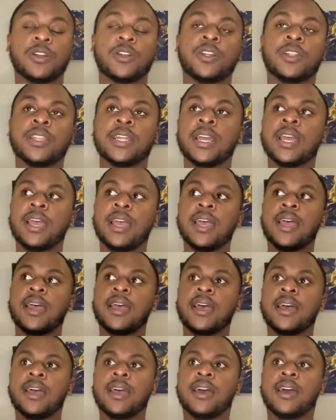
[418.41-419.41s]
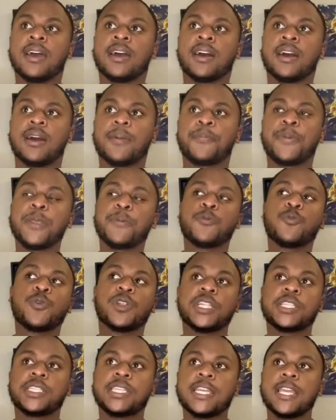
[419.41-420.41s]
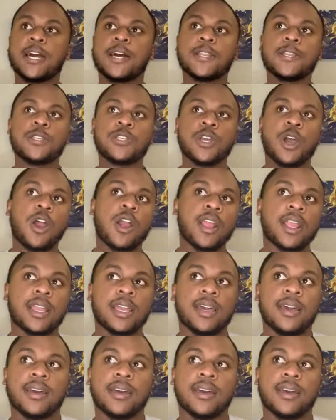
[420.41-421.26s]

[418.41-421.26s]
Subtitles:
learn. People want to see a dark